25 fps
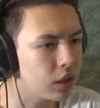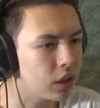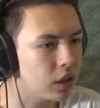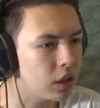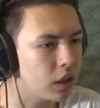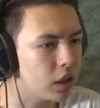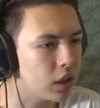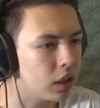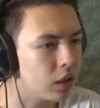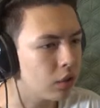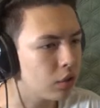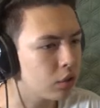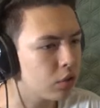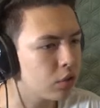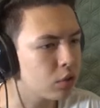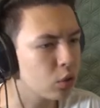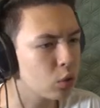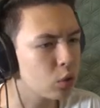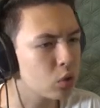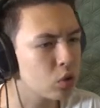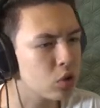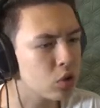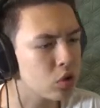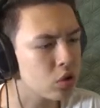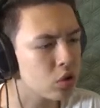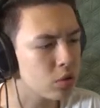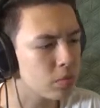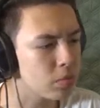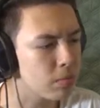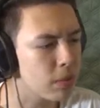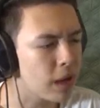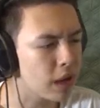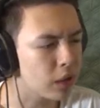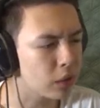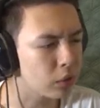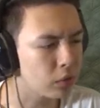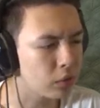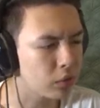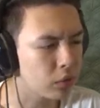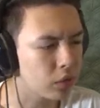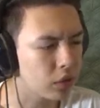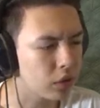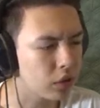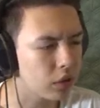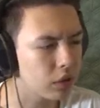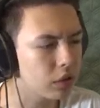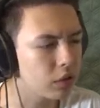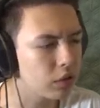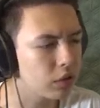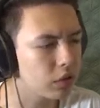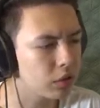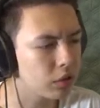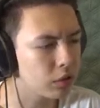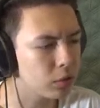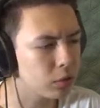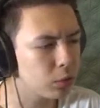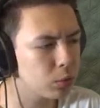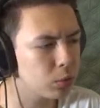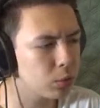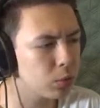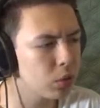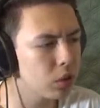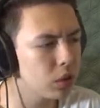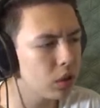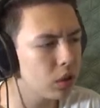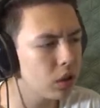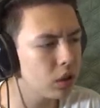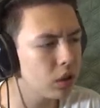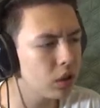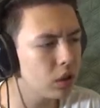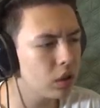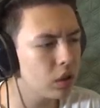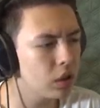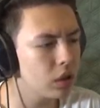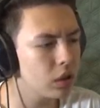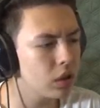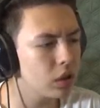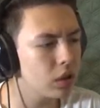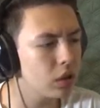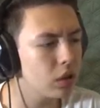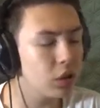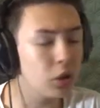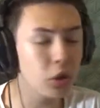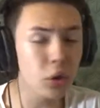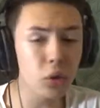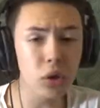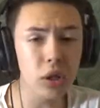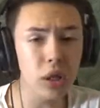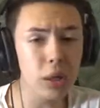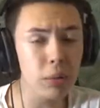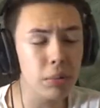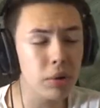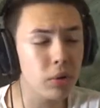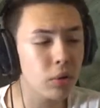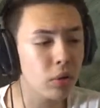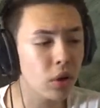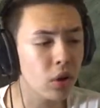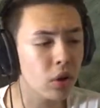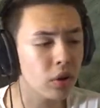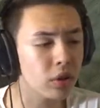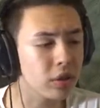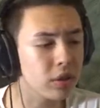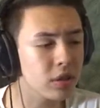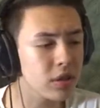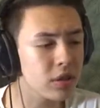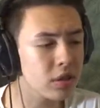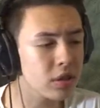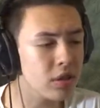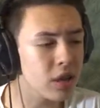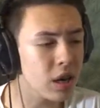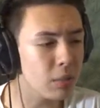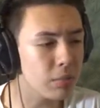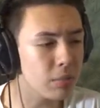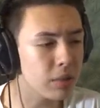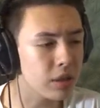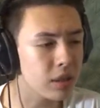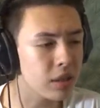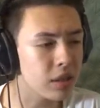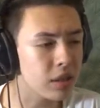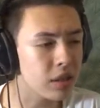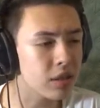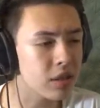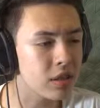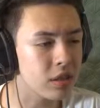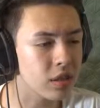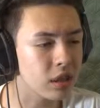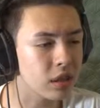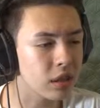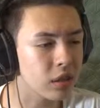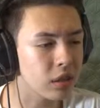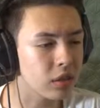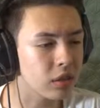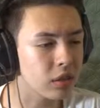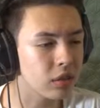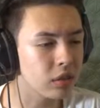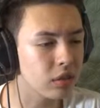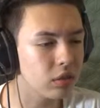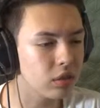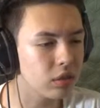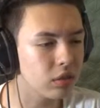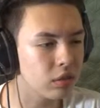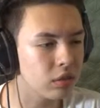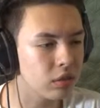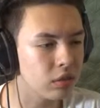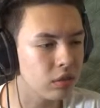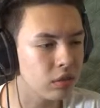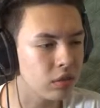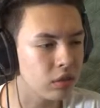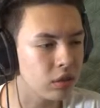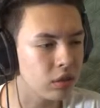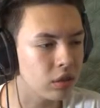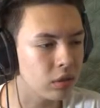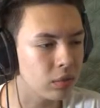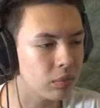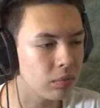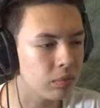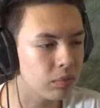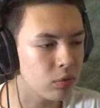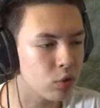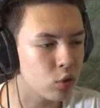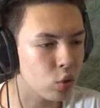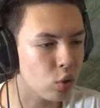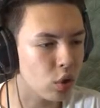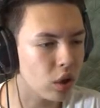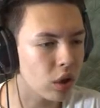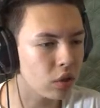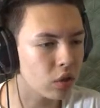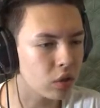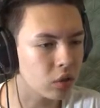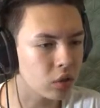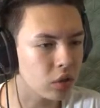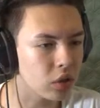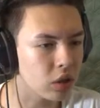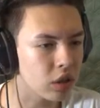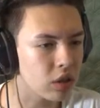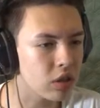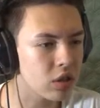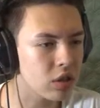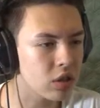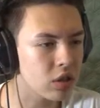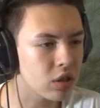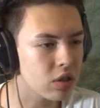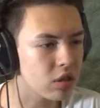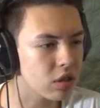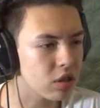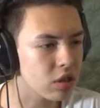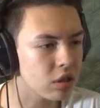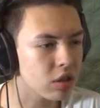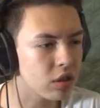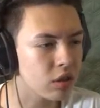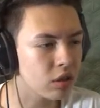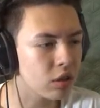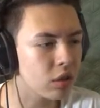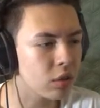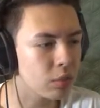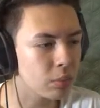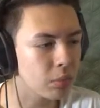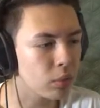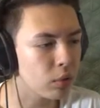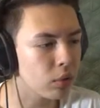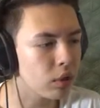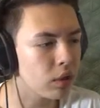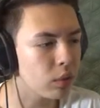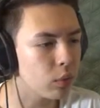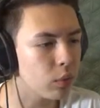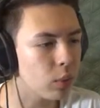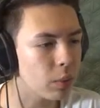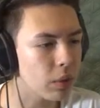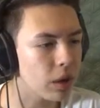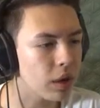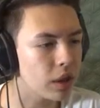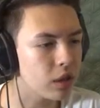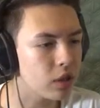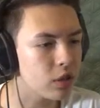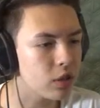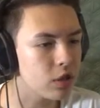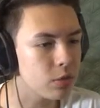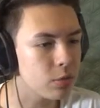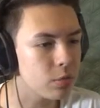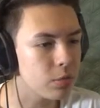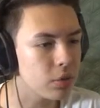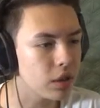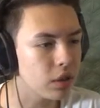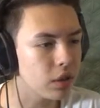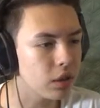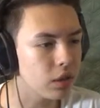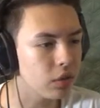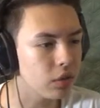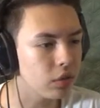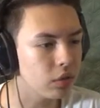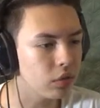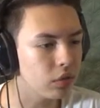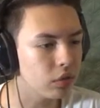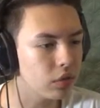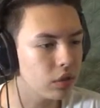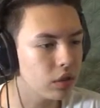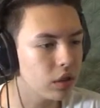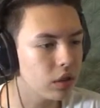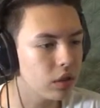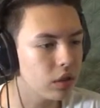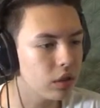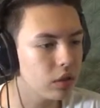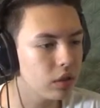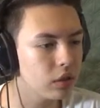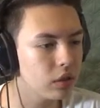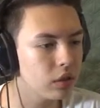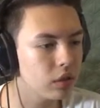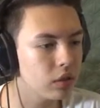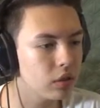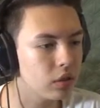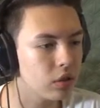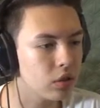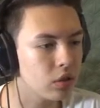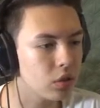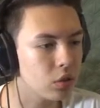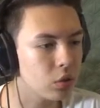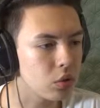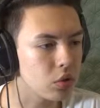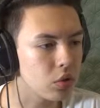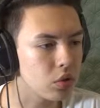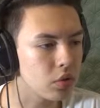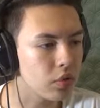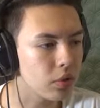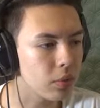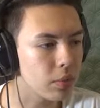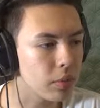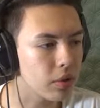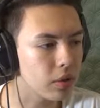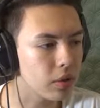the soldiers in Battlefront 2. Now, don't get me wrong, this is not me dissing the trailer. It's just that the Marine reminds me of the soldier from